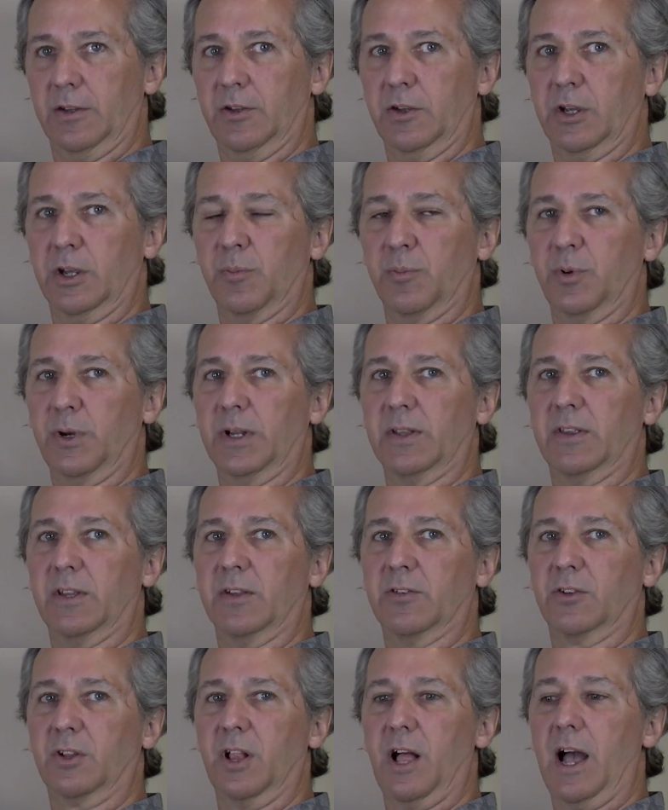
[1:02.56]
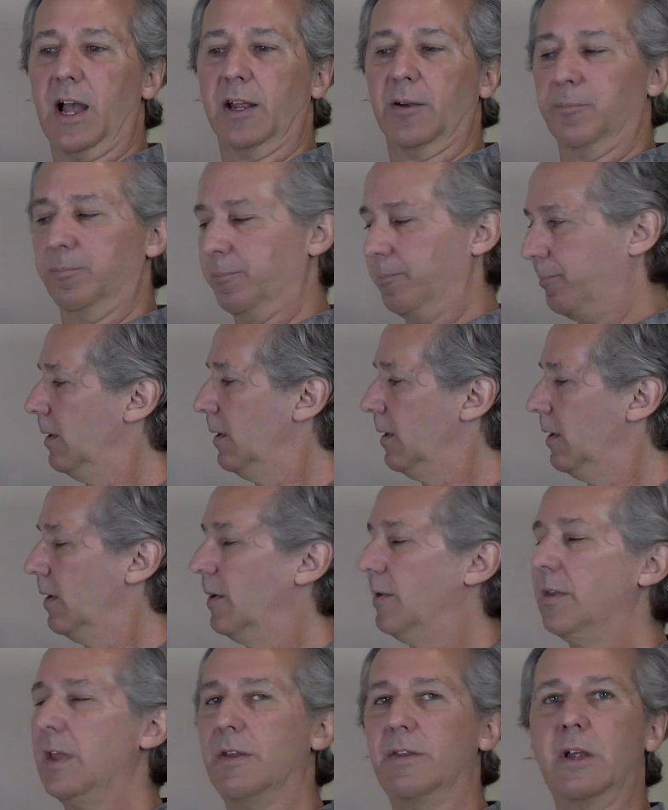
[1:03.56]
you can print this clock.
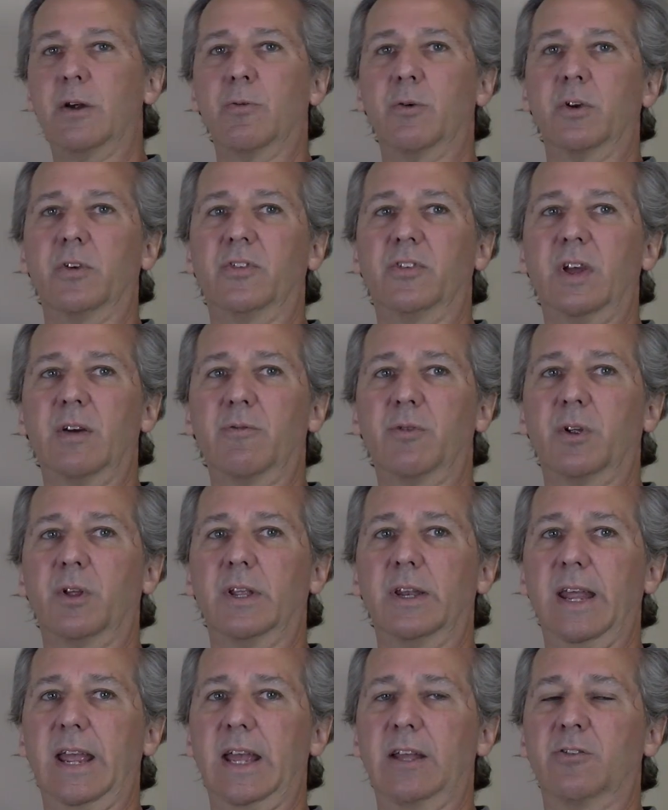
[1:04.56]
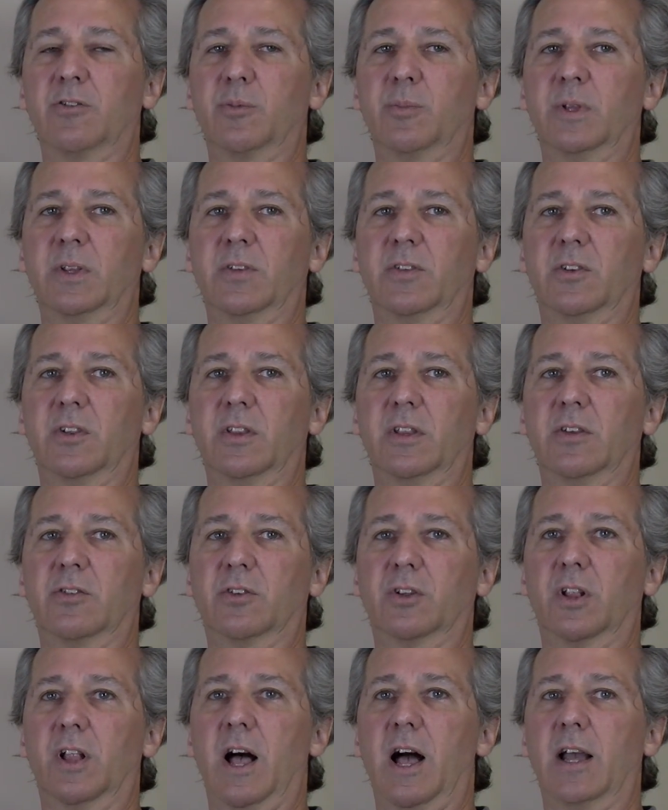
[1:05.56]
There were several enhancements to this
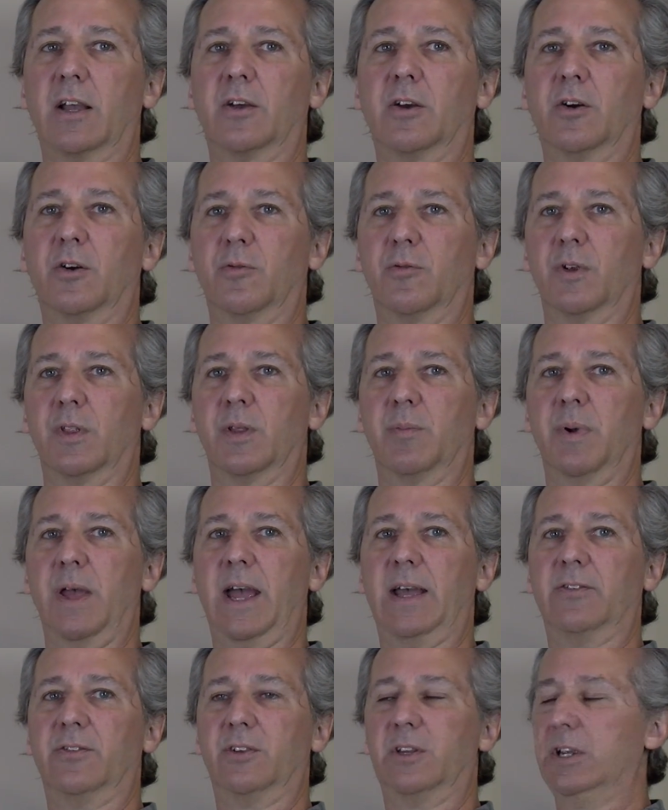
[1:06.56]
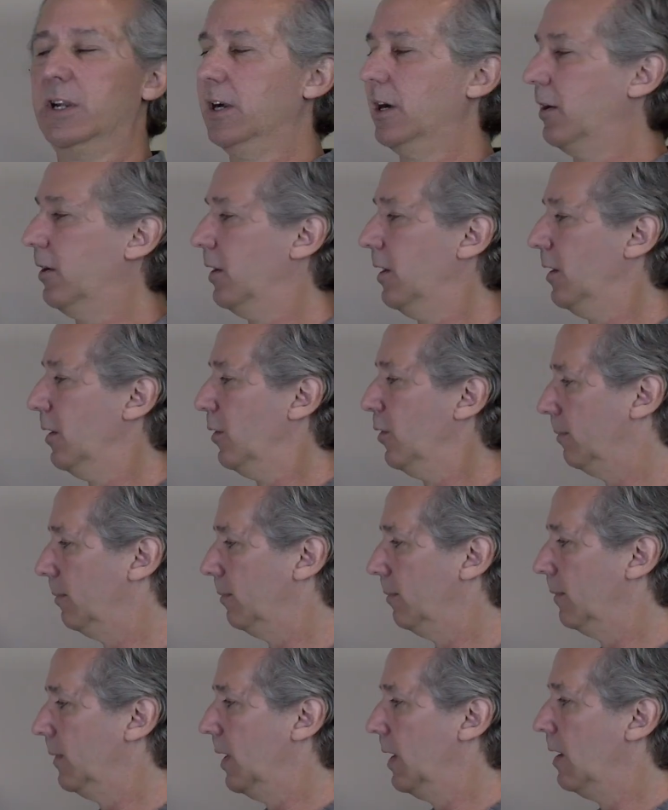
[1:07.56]
clock over the past year.
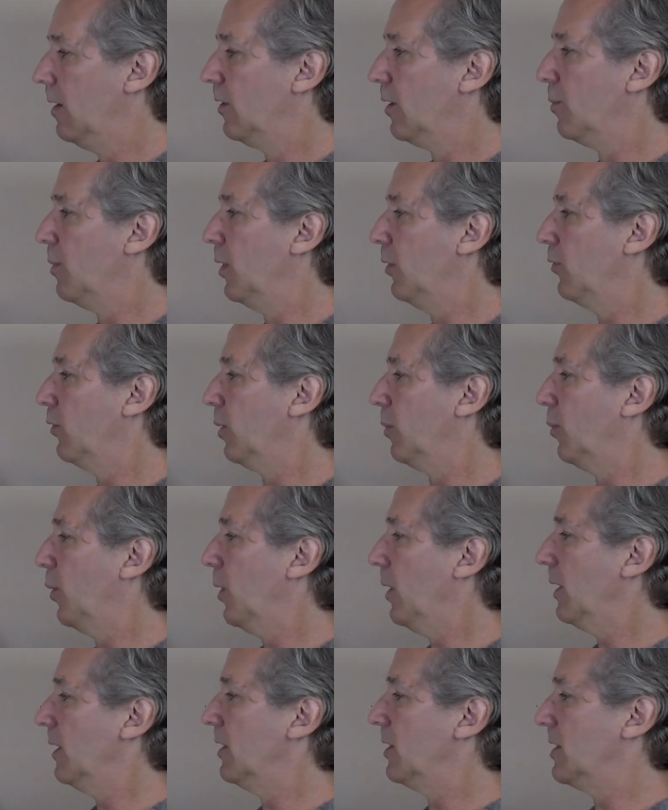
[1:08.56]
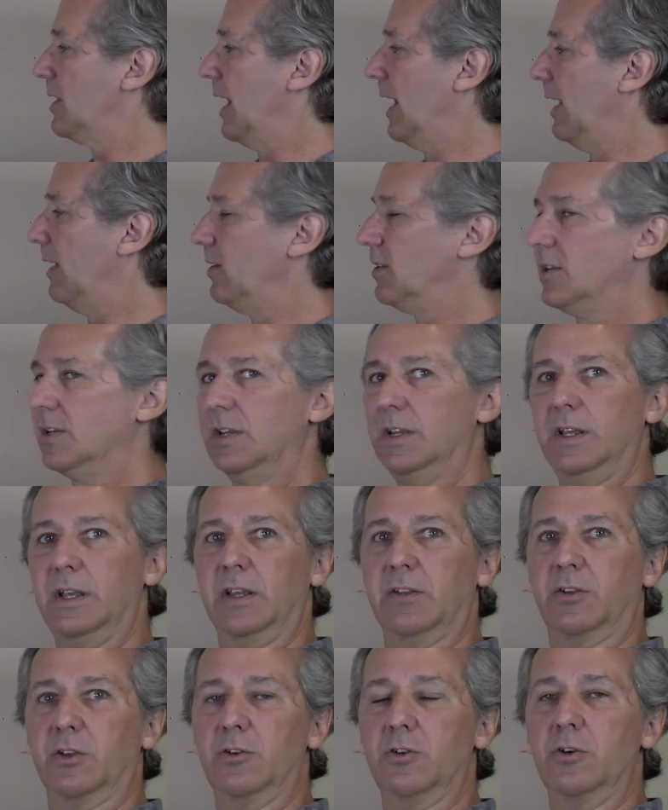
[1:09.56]
The most important change
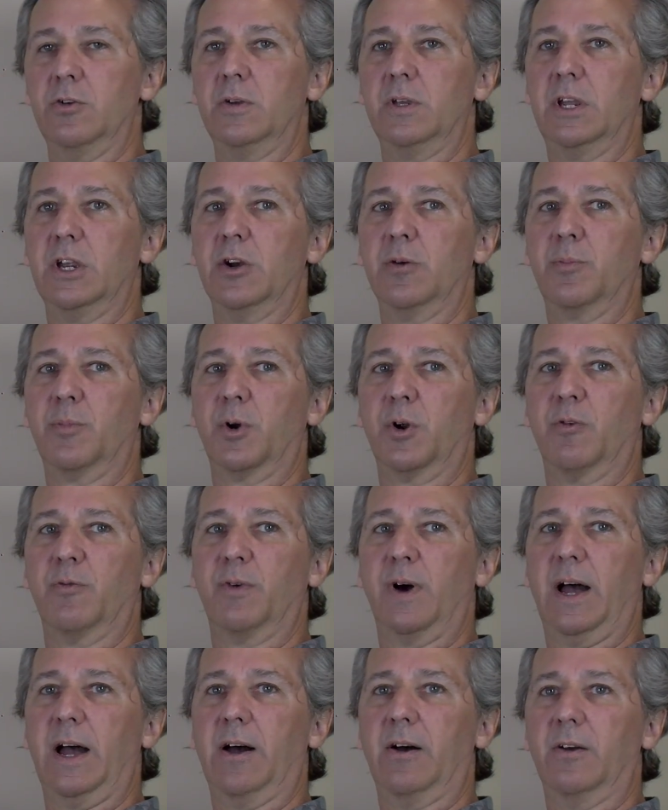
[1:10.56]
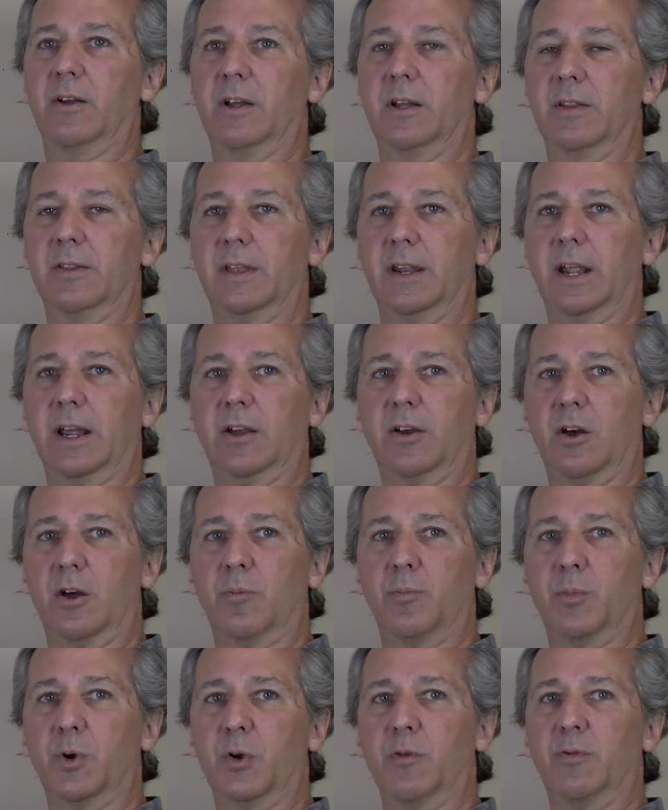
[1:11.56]
is a new gear profile that I call
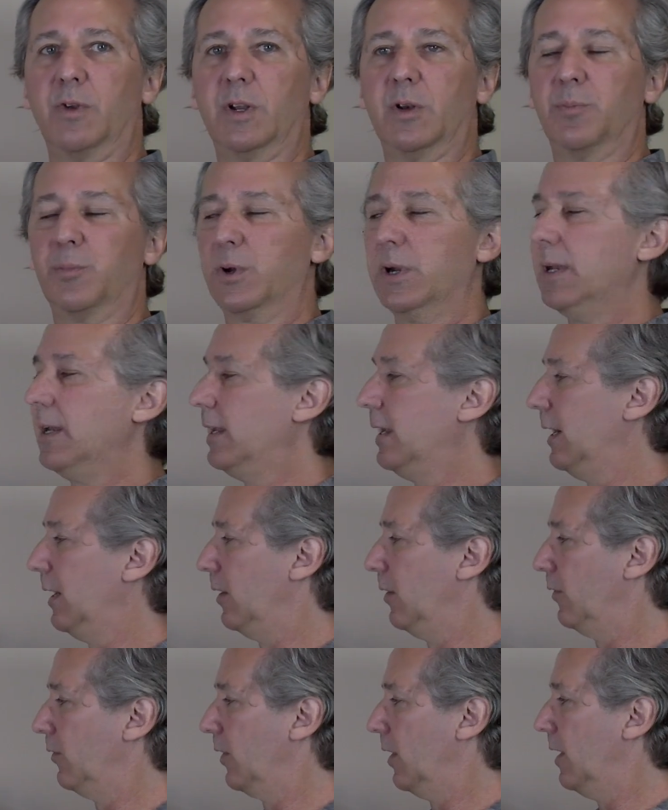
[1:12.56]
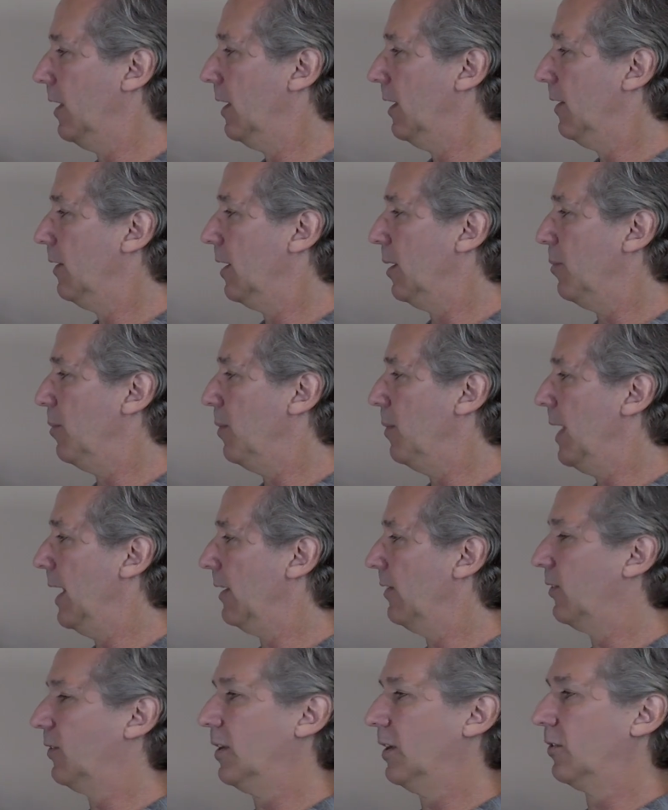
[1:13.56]
perfect print gears that
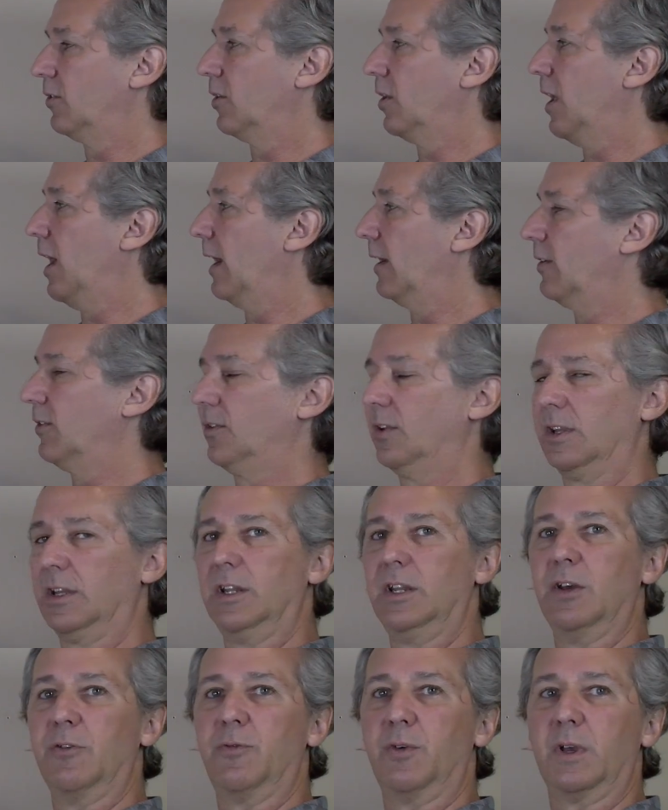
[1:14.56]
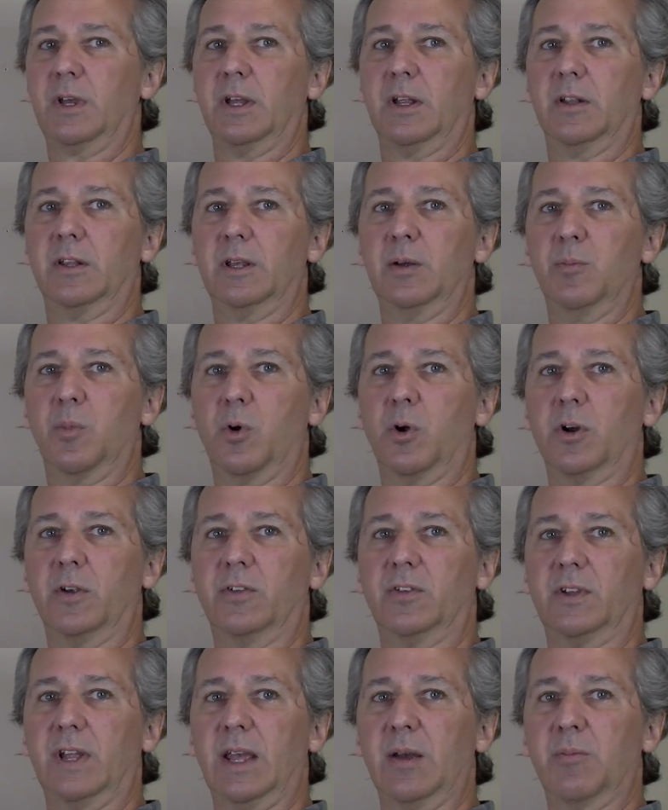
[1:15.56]
makes this clock significantly more
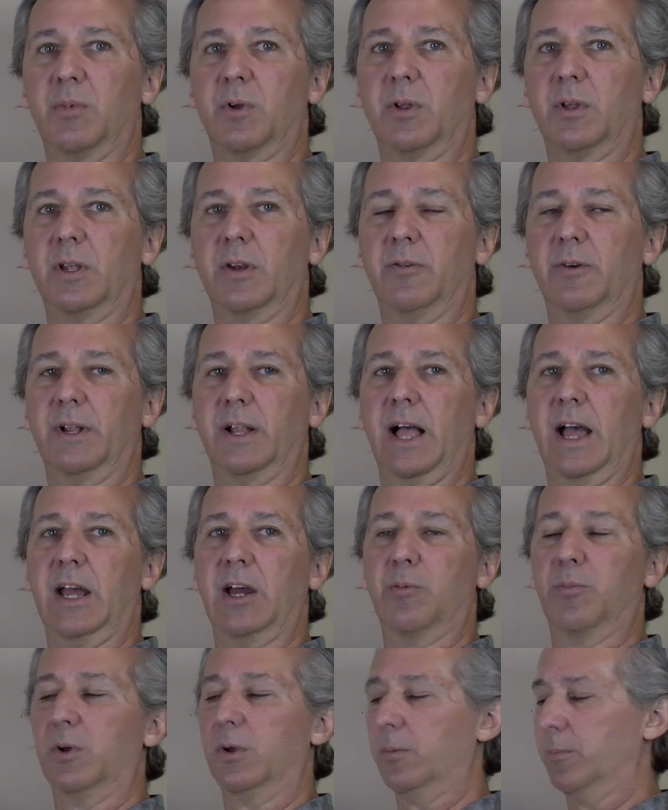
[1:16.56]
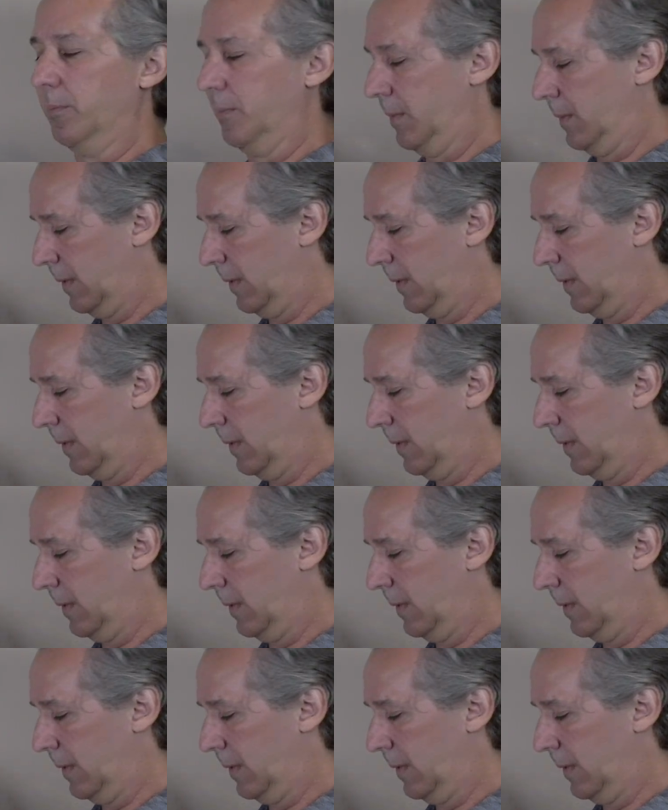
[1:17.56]
stable and reliable.